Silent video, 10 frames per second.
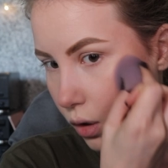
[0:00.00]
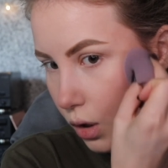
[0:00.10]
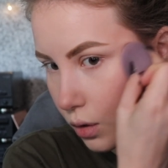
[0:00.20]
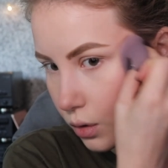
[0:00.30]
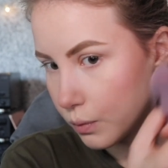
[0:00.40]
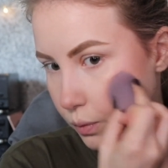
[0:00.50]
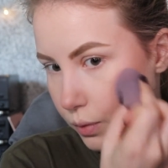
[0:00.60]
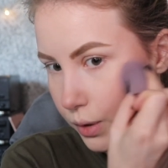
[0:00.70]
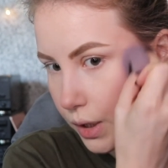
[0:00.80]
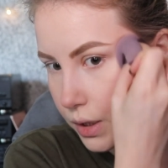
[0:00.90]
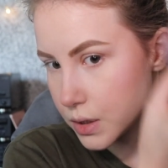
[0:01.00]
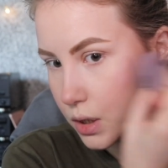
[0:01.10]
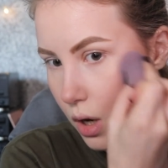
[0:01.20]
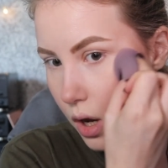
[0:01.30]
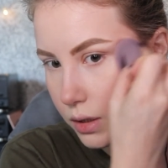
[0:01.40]
and place
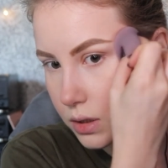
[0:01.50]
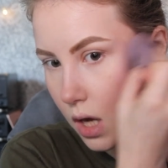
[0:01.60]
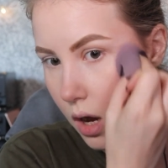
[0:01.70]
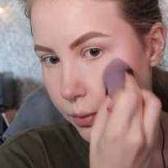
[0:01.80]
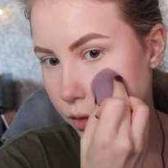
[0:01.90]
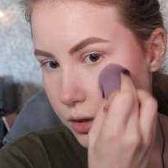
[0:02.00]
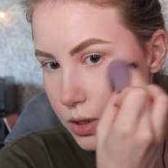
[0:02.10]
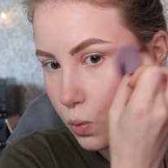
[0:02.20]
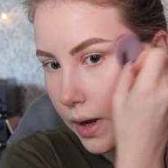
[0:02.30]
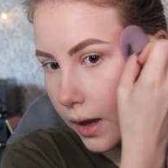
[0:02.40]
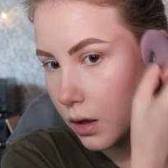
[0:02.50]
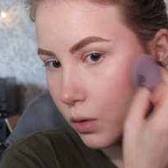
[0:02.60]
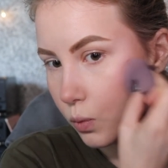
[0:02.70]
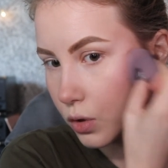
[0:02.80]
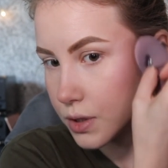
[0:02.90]
it on top. This way,
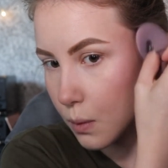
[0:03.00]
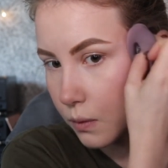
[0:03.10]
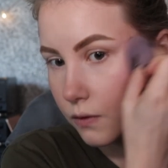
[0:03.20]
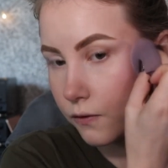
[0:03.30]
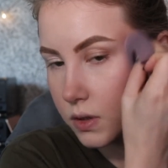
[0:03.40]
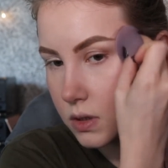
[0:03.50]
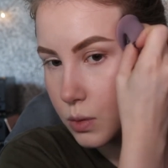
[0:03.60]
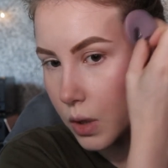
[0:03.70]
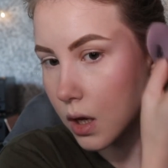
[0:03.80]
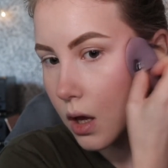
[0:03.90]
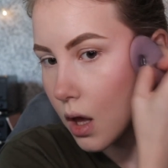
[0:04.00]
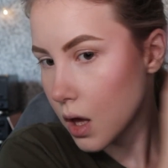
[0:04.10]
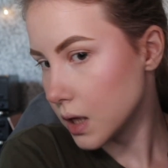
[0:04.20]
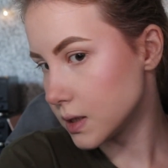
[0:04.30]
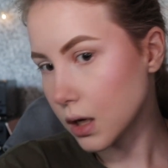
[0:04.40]
when you're done with the Fix and Spray,
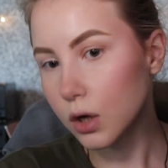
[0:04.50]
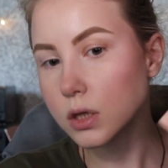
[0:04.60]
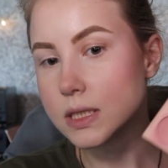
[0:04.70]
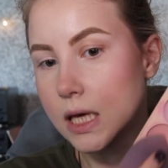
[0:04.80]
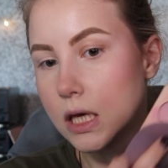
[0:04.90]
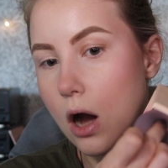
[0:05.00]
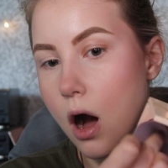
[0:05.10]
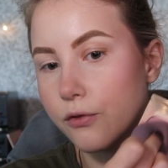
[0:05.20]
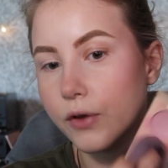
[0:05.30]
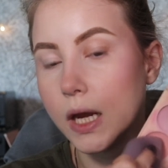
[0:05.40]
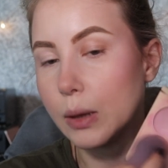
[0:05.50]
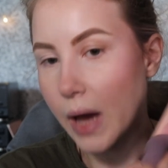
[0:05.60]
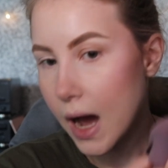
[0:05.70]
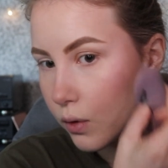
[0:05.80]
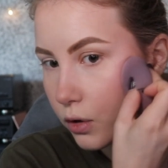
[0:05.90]
it's not going to take off any
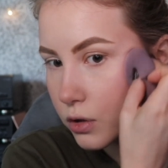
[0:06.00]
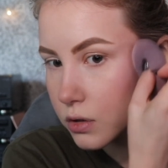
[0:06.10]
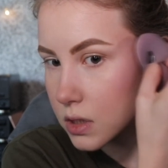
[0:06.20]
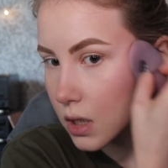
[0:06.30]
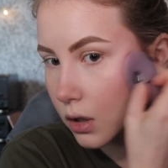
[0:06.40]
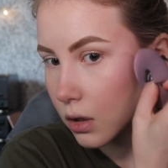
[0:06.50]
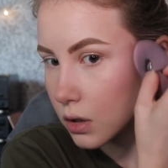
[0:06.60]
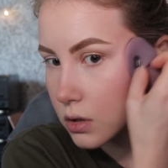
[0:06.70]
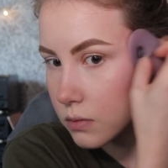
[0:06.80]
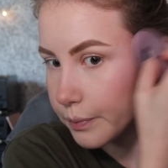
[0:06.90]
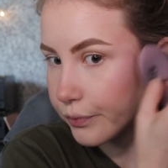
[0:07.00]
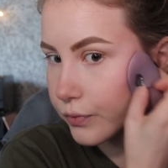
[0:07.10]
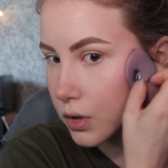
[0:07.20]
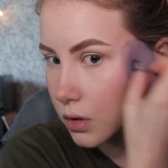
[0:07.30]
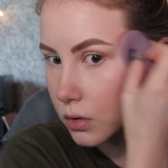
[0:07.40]
powders. It's not going to
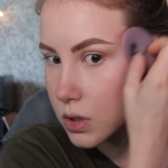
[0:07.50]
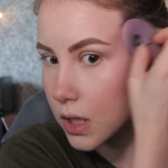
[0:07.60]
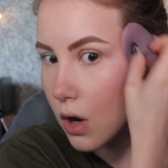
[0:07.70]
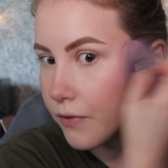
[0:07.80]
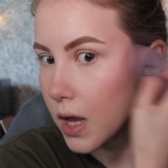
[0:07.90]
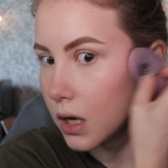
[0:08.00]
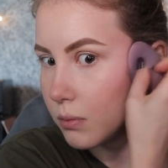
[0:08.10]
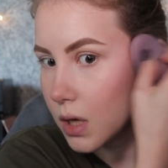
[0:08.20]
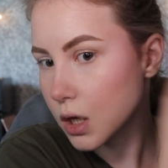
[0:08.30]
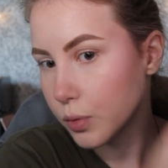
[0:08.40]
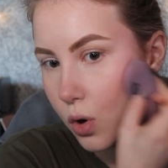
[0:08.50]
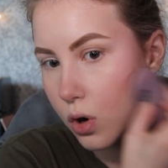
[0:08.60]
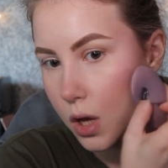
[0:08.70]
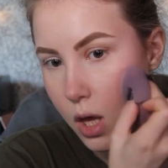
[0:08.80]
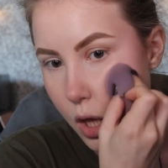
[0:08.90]
take off any makeup look.